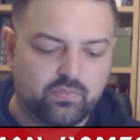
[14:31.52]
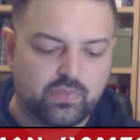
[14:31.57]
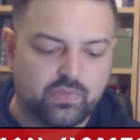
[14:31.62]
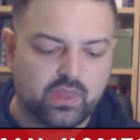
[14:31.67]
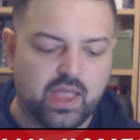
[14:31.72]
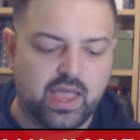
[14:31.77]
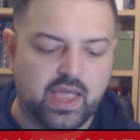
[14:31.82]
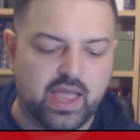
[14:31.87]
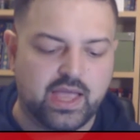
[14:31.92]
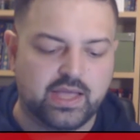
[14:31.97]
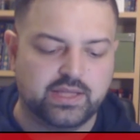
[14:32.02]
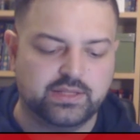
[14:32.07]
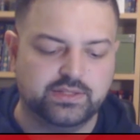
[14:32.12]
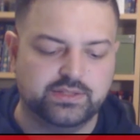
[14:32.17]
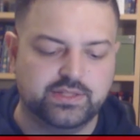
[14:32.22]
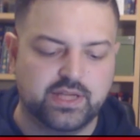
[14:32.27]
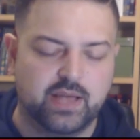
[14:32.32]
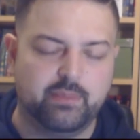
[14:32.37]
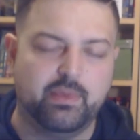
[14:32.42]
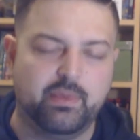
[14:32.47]
And
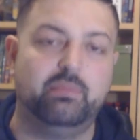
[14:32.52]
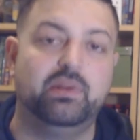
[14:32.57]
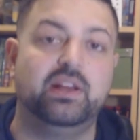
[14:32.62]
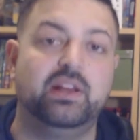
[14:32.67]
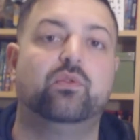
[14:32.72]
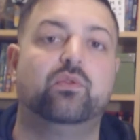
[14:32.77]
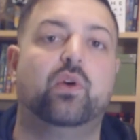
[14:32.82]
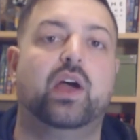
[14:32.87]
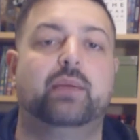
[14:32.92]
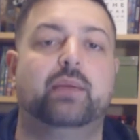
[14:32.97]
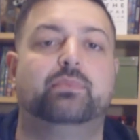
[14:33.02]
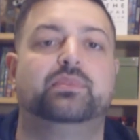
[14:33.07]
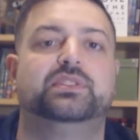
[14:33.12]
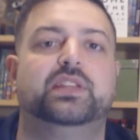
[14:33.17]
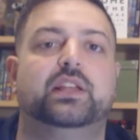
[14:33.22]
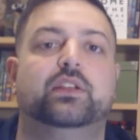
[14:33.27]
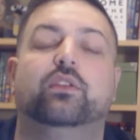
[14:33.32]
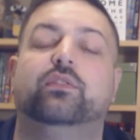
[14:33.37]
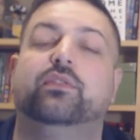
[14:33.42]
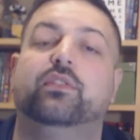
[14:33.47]
I believe what happens then,
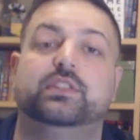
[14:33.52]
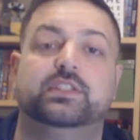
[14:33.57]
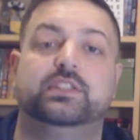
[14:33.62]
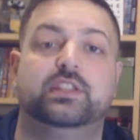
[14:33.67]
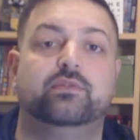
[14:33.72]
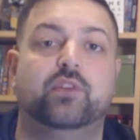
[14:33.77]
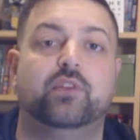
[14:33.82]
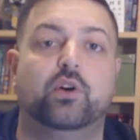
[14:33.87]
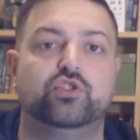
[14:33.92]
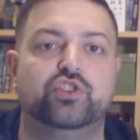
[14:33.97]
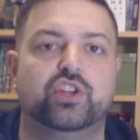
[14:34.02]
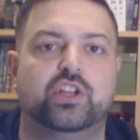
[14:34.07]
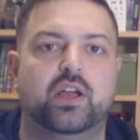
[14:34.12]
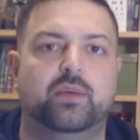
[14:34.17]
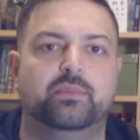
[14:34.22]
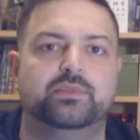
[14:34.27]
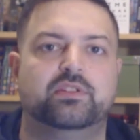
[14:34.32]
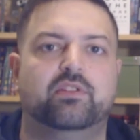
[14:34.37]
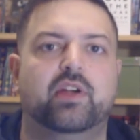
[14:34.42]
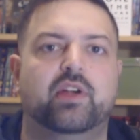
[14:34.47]
obviously the Vulture
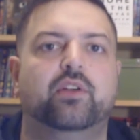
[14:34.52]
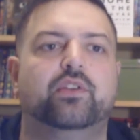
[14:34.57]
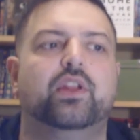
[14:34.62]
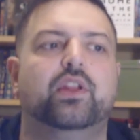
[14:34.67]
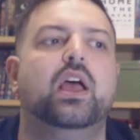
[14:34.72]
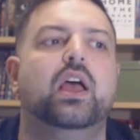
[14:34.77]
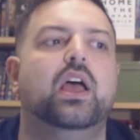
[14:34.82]
comes around.